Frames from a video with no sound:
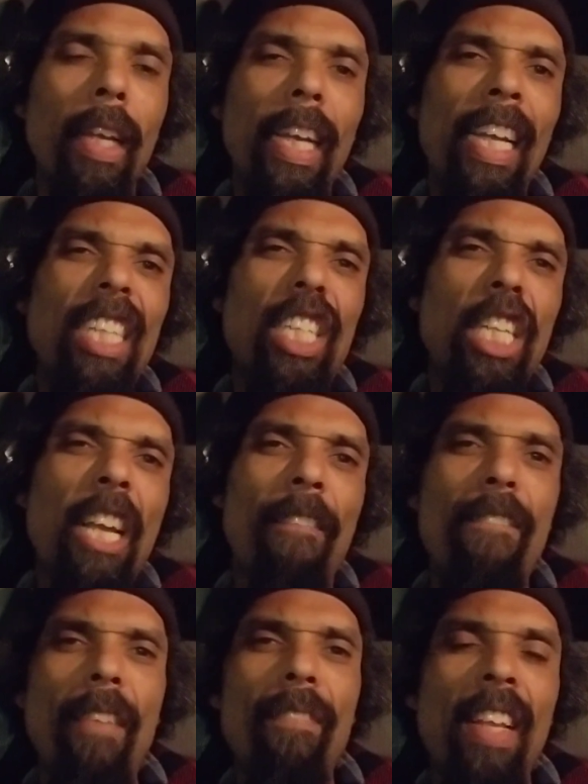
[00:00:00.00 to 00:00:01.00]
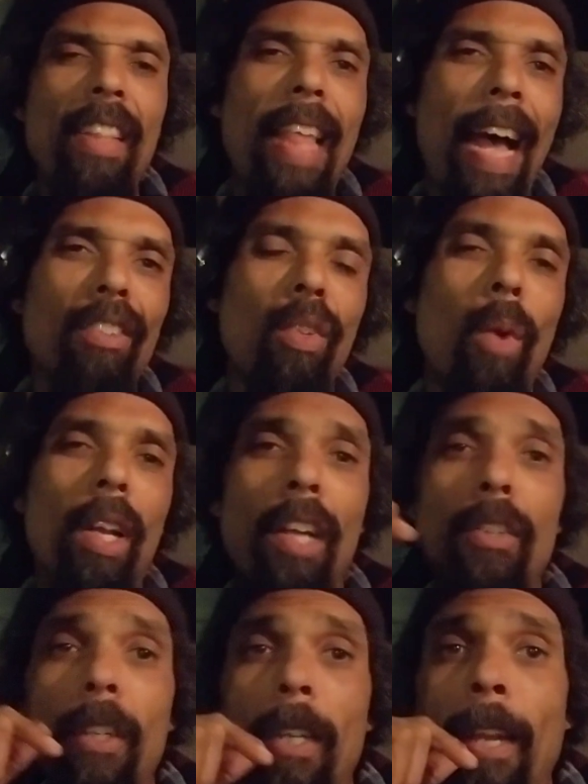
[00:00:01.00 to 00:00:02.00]
It is the year
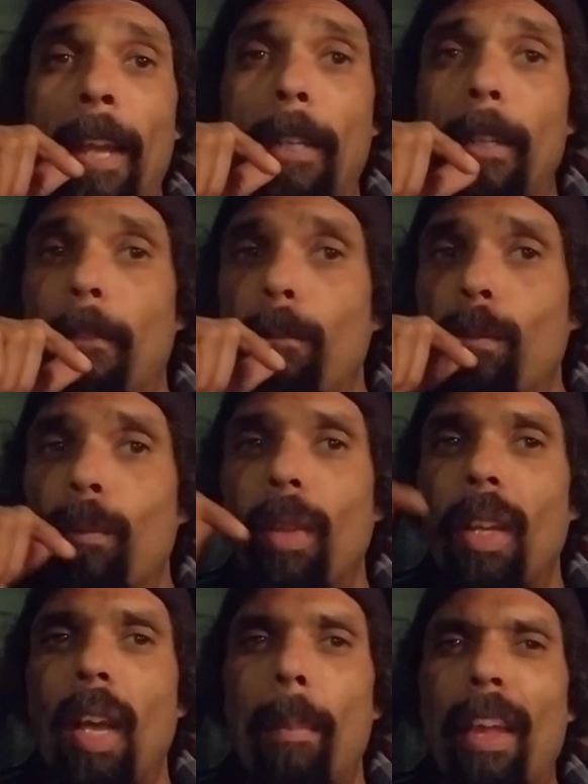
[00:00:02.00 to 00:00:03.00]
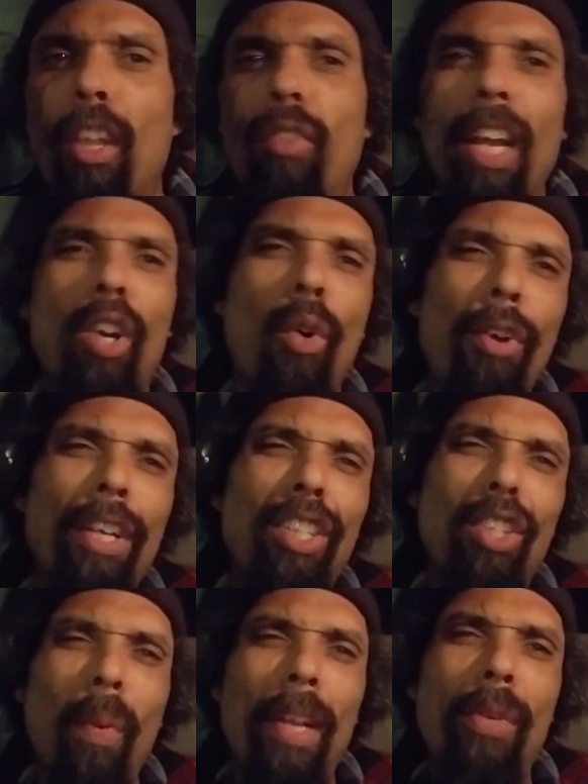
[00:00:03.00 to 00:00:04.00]
15,108 by the Gregorians
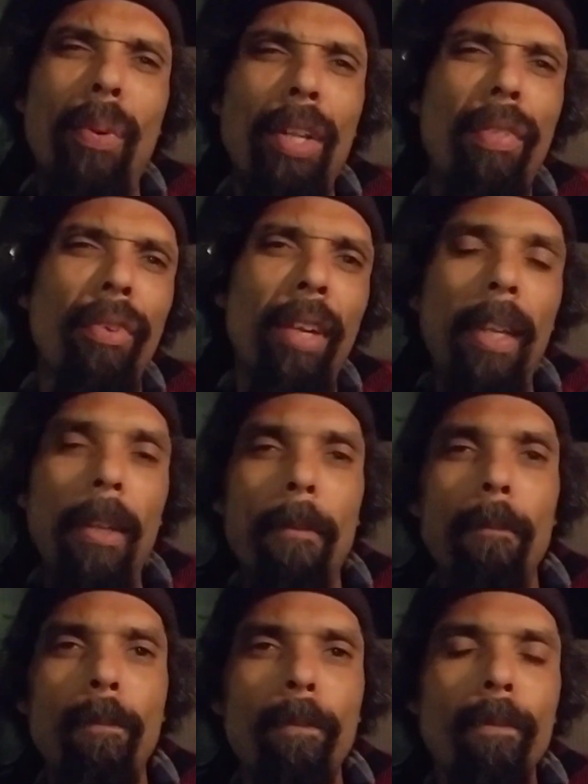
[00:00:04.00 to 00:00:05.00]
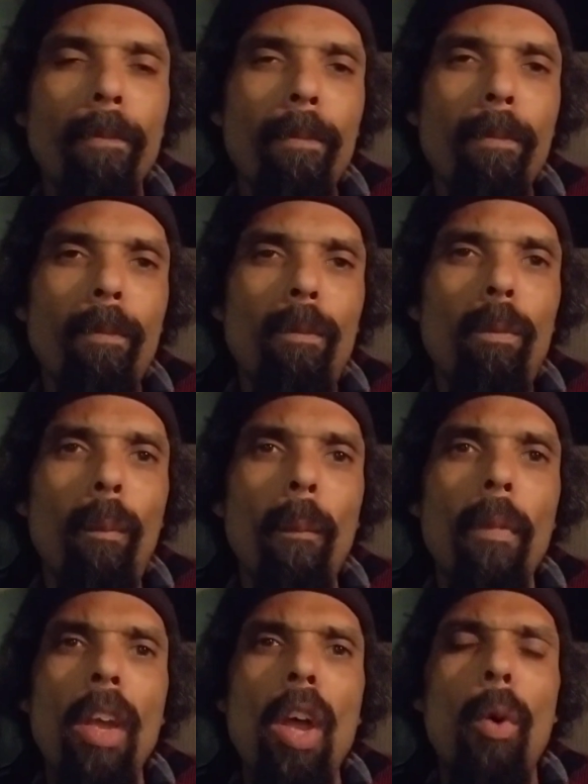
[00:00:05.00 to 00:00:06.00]
2023.
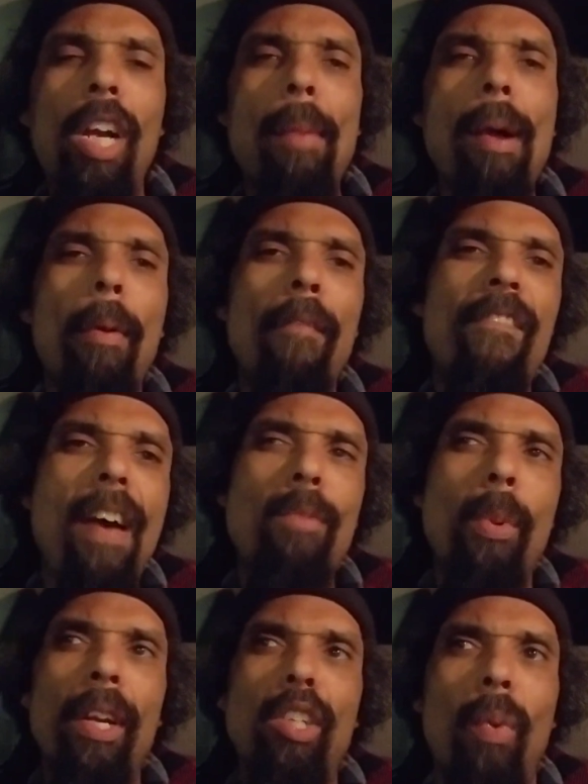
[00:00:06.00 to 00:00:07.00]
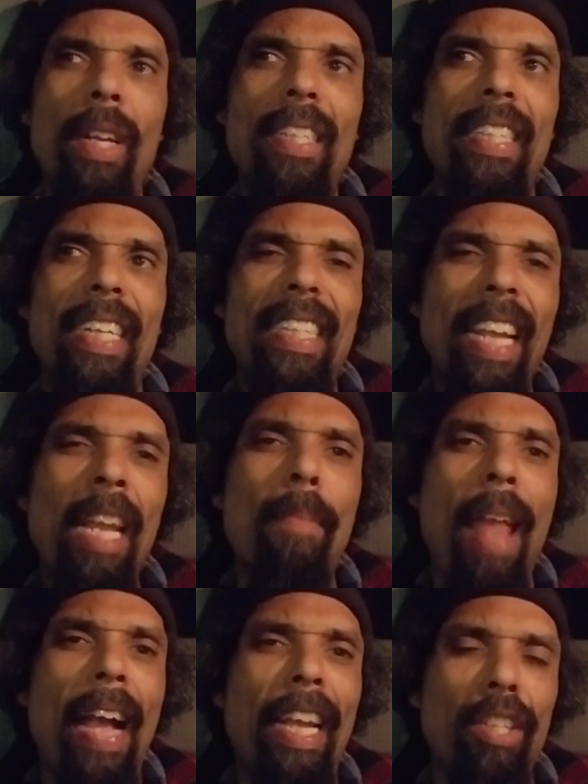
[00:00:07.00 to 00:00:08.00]
We're coming up on February 26th in
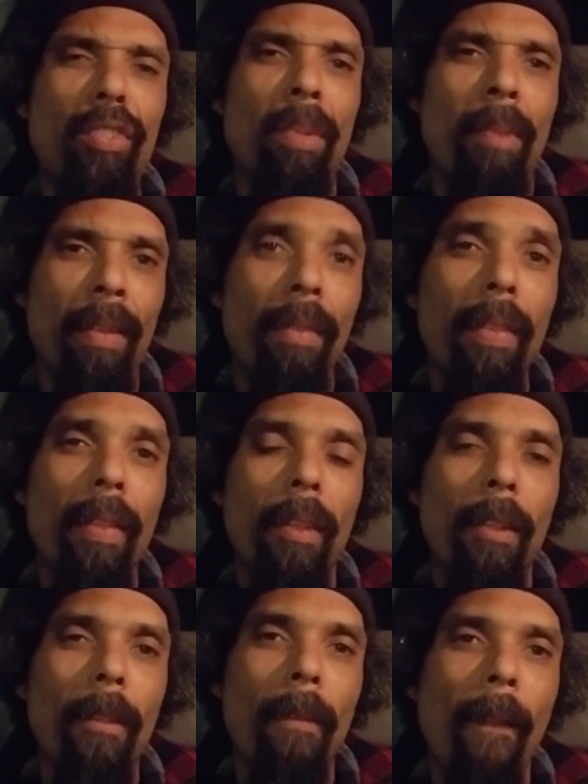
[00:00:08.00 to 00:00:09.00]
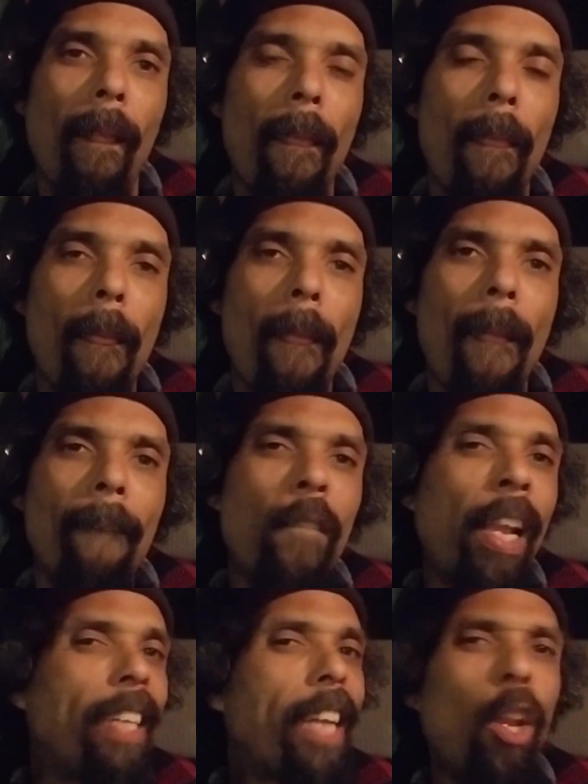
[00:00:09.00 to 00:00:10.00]
Black History Month.
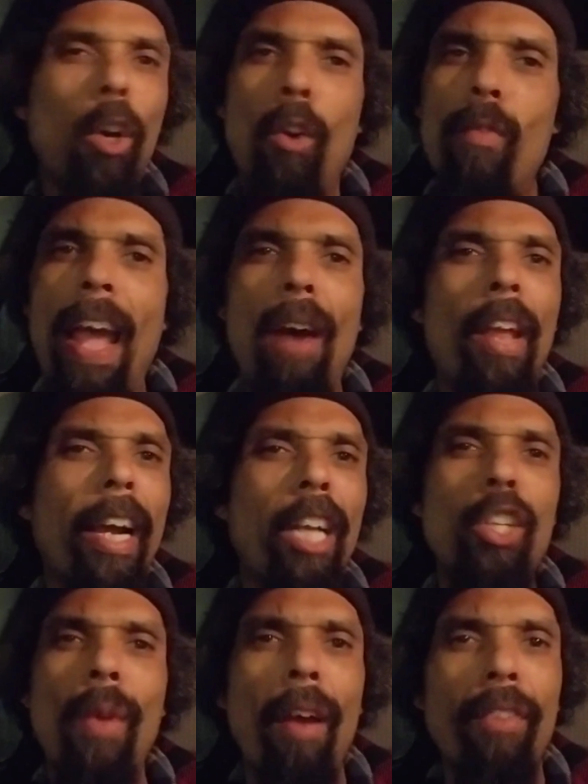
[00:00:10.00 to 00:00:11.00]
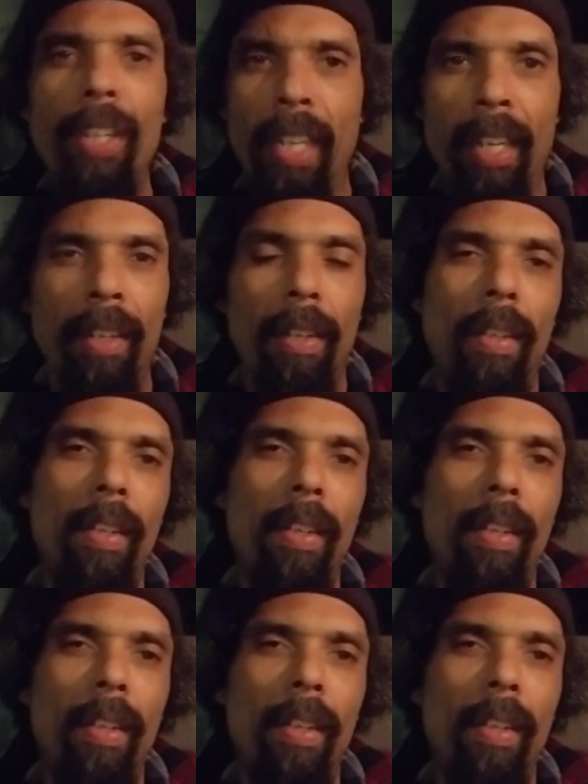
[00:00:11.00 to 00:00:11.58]
And as I look around like I do every year,